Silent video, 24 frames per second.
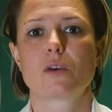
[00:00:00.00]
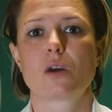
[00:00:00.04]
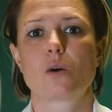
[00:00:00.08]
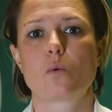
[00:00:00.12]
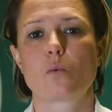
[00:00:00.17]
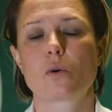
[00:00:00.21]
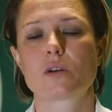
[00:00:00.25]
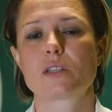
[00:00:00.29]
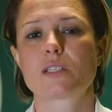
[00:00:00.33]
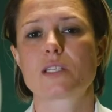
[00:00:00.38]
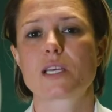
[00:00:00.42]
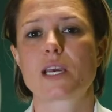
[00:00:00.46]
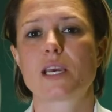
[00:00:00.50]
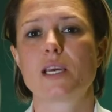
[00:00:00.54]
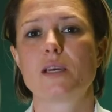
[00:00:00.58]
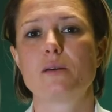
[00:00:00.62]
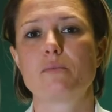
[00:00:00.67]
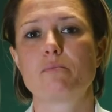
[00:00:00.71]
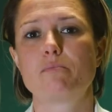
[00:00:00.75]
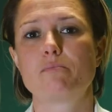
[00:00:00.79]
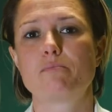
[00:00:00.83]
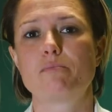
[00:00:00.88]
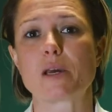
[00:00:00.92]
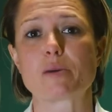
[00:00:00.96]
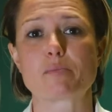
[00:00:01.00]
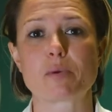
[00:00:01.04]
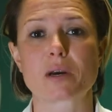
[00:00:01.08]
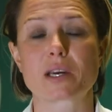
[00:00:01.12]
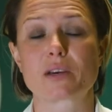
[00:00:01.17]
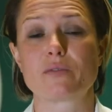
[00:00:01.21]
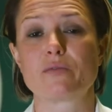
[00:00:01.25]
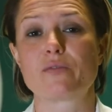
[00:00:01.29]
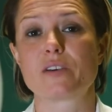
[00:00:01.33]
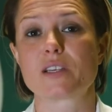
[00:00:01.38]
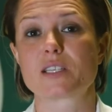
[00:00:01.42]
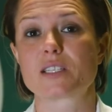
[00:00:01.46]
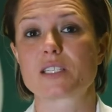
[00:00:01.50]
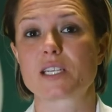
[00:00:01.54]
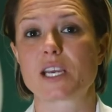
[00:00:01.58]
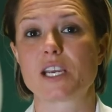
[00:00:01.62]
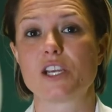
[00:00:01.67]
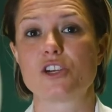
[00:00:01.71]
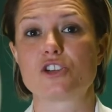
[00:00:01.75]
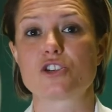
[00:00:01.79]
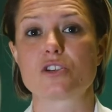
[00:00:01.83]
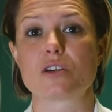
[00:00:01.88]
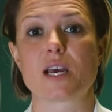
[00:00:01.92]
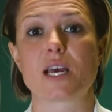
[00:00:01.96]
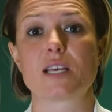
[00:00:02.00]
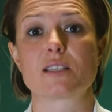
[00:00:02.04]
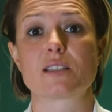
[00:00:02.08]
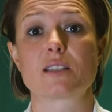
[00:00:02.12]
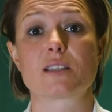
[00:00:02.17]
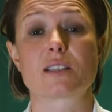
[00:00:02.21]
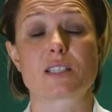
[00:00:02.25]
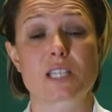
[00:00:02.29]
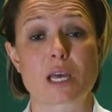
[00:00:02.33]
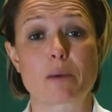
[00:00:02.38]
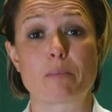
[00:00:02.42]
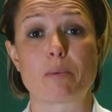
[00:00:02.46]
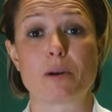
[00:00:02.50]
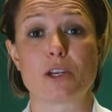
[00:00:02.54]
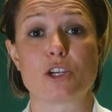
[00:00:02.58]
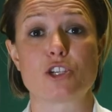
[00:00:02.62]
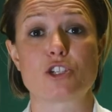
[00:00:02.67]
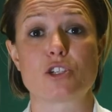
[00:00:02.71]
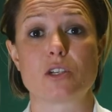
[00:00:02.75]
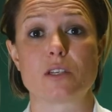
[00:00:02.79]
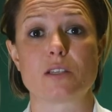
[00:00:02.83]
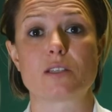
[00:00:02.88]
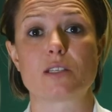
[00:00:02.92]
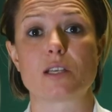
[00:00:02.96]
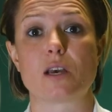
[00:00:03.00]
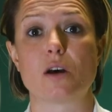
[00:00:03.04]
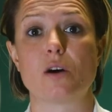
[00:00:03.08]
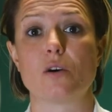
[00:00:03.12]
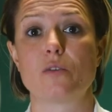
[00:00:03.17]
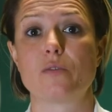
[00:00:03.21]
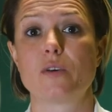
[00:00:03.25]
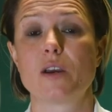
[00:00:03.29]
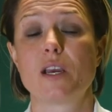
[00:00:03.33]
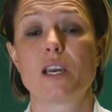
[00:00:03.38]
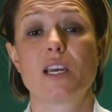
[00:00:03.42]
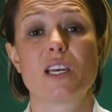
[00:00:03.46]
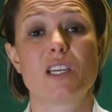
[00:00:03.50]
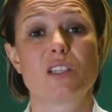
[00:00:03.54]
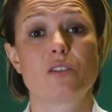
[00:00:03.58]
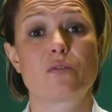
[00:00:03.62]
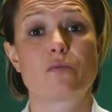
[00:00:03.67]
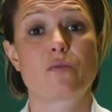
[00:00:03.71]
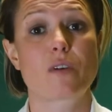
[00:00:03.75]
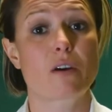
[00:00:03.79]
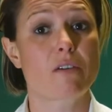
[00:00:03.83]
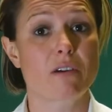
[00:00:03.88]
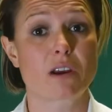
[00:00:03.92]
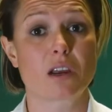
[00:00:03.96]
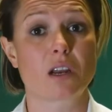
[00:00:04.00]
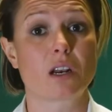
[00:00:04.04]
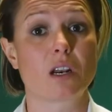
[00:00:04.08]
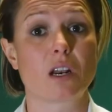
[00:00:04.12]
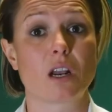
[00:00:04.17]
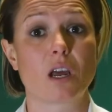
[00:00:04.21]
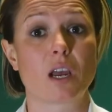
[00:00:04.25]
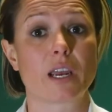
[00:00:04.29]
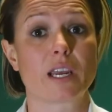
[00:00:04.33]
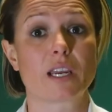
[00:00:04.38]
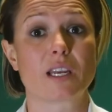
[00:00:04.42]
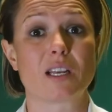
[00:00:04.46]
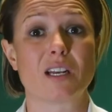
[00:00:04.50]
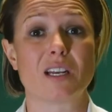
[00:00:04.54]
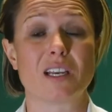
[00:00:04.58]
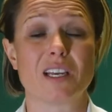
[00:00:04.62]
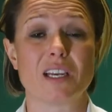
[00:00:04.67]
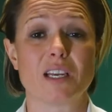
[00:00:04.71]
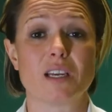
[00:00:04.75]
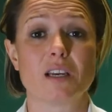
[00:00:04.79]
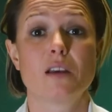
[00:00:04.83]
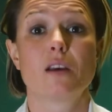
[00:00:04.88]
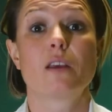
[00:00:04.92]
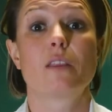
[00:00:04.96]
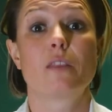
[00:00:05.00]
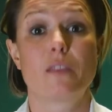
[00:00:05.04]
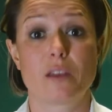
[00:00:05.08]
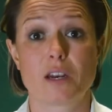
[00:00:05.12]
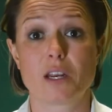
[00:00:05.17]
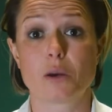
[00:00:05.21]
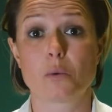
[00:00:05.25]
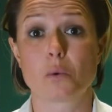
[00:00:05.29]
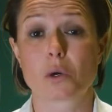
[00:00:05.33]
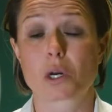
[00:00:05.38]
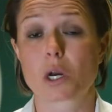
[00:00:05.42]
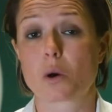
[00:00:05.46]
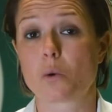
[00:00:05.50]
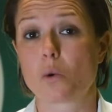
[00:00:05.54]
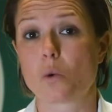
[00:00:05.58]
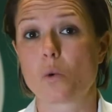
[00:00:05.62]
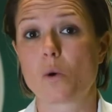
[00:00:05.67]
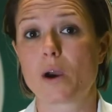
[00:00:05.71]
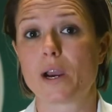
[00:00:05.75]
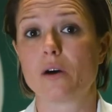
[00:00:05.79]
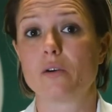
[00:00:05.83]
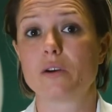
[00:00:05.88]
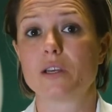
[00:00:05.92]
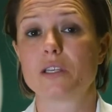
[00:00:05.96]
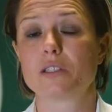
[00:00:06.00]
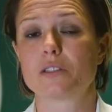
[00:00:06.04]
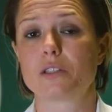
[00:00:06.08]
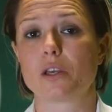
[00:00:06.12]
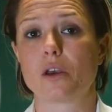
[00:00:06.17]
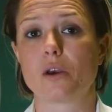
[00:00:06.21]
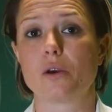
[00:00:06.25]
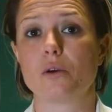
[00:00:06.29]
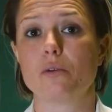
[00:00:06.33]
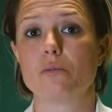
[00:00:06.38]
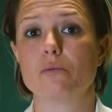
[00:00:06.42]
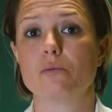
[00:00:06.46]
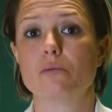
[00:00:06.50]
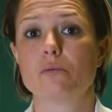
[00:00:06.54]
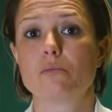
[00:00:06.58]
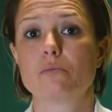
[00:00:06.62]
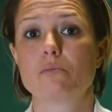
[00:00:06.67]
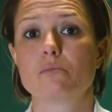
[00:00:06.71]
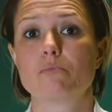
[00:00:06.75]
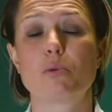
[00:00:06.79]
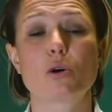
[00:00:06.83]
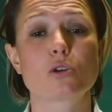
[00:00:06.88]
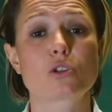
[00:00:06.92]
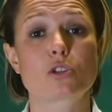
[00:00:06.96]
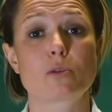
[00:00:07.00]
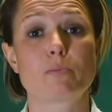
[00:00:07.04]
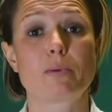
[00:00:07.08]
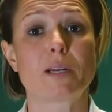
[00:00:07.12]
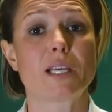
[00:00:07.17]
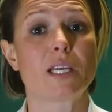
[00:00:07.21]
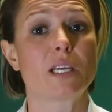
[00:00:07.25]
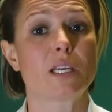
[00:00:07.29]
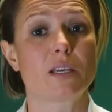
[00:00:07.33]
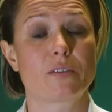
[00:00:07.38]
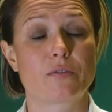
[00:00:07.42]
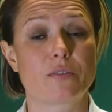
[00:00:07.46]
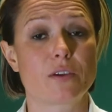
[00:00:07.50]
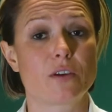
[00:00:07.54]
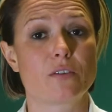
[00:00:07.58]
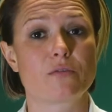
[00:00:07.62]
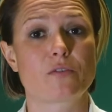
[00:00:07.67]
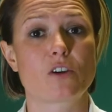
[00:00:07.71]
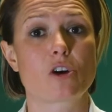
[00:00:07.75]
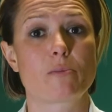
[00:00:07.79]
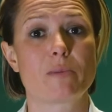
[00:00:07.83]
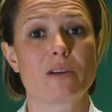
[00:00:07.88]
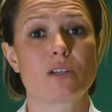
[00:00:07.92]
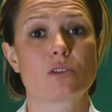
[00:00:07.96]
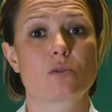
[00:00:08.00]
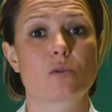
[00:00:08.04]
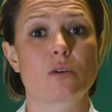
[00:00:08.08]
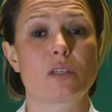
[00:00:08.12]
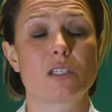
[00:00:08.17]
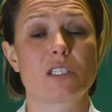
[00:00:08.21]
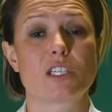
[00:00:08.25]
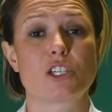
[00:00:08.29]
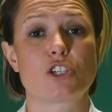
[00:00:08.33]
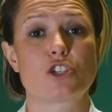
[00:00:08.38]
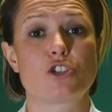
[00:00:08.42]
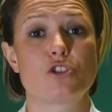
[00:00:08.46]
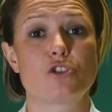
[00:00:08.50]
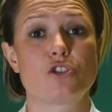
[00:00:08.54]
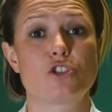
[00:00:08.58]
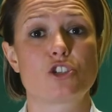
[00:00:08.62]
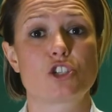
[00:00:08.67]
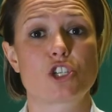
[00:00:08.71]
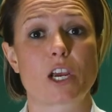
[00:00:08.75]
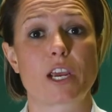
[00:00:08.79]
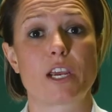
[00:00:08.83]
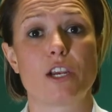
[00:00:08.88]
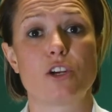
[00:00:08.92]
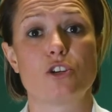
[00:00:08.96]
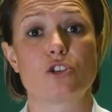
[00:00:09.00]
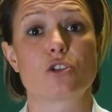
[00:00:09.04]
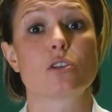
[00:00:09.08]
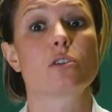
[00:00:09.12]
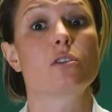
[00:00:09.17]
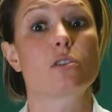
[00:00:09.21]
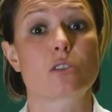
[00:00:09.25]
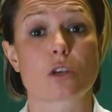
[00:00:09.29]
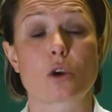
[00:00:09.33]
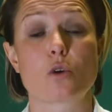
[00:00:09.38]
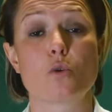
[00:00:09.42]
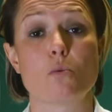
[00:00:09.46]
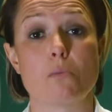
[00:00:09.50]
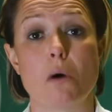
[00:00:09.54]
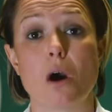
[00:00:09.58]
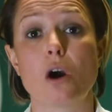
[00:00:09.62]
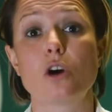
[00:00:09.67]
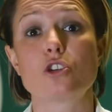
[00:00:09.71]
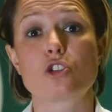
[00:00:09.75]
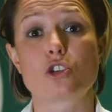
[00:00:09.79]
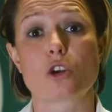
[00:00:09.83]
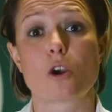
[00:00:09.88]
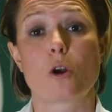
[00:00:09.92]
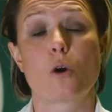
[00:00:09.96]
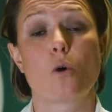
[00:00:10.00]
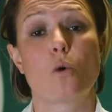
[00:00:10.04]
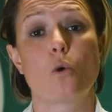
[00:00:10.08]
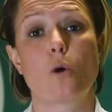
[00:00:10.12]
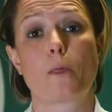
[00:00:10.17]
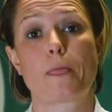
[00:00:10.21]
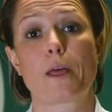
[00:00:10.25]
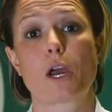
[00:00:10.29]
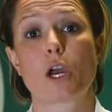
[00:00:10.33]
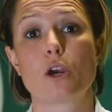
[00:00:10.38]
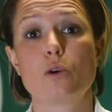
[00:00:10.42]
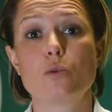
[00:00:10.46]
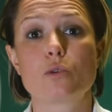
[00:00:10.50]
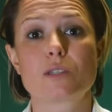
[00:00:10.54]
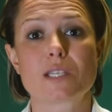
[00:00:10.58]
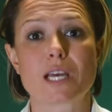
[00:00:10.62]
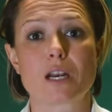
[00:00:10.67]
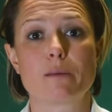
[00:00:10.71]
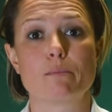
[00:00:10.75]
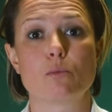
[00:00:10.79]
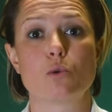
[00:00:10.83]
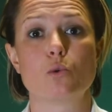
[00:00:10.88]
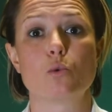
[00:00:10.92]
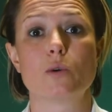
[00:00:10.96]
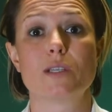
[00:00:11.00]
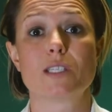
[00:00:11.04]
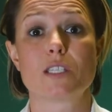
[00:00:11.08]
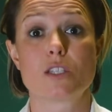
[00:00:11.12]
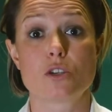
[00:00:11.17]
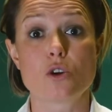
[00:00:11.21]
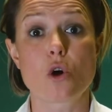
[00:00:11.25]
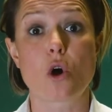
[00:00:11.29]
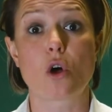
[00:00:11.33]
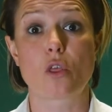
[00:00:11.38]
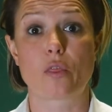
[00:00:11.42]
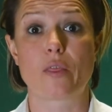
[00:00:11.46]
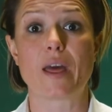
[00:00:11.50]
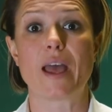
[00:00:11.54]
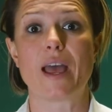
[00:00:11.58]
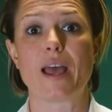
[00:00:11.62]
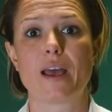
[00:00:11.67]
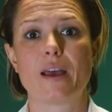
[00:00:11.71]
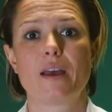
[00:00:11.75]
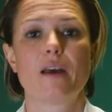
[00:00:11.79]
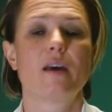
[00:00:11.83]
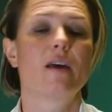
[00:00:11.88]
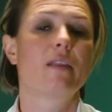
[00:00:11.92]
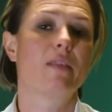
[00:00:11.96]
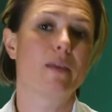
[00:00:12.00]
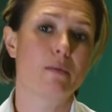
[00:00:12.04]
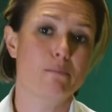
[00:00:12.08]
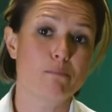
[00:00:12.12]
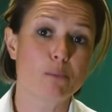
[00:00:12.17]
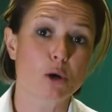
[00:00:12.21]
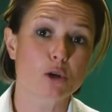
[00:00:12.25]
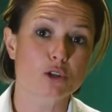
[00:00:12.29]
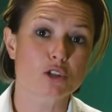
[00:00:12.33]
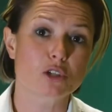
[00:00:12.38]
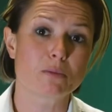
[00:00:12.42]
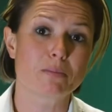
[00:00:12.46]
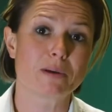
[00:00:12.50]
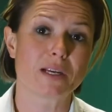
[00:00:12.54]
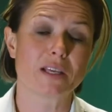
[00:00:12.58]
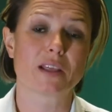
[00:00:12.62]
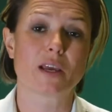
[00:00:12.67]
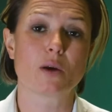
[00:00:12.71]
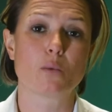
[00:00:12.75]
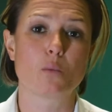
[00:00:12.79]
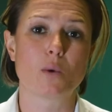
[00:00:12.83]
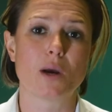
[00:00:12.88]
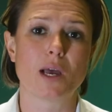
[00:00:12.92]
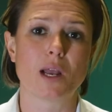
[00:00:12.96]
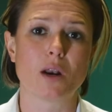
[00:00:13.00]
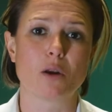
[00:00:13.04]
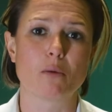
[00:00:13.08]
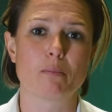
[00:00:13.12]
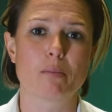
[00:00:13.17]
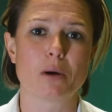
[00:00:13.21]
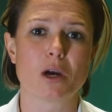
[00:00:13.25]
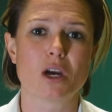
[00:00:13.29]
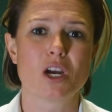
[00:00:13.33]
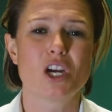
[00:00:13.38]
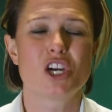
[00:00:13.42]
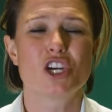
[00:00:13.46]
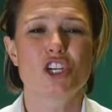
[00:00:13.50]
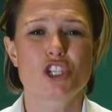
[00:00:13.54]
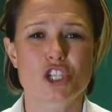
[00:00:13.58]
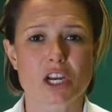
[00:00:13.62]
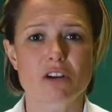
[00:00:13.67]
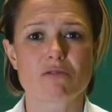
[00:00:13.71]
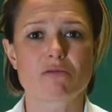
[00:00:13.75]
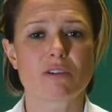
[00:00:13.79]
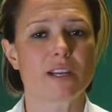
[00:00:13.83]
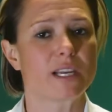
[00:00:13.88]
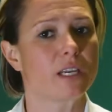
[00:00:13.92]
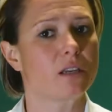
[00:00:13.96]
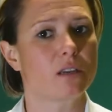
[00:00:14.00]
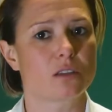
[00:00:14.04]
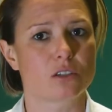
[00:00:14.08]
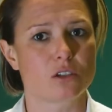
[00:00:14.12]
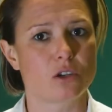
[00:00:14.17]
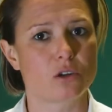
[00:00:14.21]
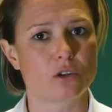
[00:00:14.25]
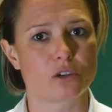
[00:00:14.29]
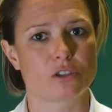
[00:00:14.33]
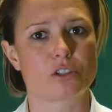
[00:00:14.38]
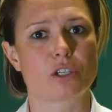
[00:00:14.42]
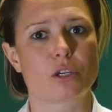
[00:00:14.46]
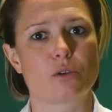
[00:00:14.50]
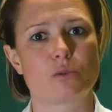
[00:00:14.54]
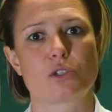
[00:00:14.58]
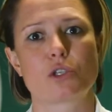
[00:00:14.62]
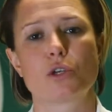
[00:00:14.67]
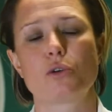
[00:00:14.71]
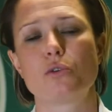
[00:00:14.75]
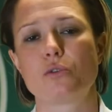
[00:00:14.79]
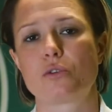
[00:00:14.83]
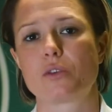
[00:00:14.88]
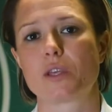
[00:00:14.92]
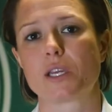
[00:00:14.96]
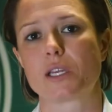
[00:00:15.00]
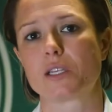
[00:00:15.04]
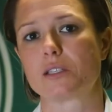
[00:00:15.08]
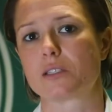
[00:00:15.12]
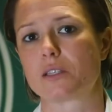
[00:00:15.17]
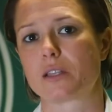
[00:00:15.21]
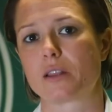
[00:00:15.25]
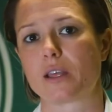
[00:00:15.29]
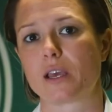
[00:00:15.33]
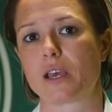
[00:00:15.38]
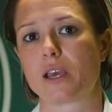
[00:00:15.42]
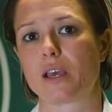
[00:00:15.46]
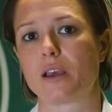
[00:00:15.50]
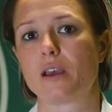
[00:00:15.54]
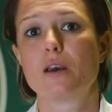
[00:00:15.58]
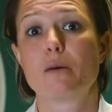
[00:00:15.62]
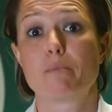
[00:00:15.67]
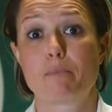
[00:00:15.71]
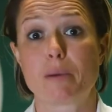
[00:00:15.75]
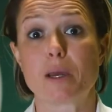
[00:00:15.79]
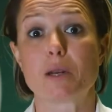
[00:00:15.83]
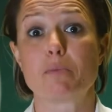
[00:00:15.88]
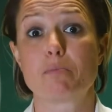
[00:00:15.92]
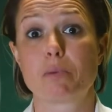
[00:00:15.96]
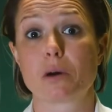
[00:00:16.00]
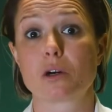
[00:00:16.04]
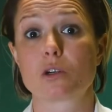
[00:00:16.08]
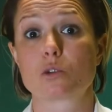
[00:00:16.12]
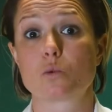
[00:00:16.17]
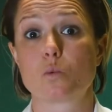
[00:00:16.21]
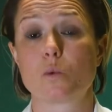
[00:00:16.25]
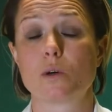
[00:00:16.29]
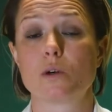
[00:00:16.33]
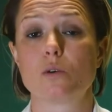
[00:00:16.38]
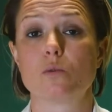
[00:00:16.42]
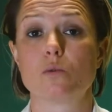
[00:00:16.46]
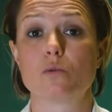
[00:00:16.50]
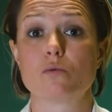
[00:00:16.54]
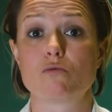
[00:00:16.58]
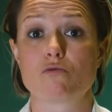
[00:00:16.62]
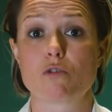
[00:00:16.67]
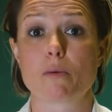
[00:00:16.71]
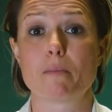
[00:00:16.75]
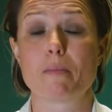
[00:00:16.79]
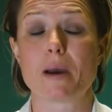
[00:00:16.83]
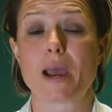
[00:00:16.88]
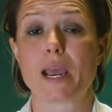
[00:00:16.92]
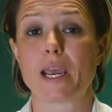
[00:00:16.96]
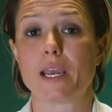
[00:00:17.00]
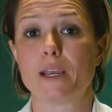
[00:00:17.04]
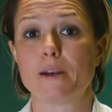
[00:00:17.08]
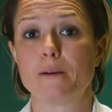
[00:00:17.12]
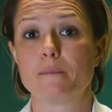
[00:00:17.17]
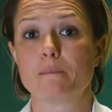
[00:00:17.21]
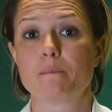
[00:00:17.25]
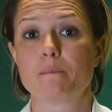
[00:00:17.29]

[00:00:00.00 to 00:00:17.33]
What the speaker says: Once a bedbug infestation has established itself, it's very unlikely that it will go away on its own. Possibly, if the environmental conditions change so much or the host animal is not there, then possibly they will, but generally, as long as those two things are there, bedbugs will remain.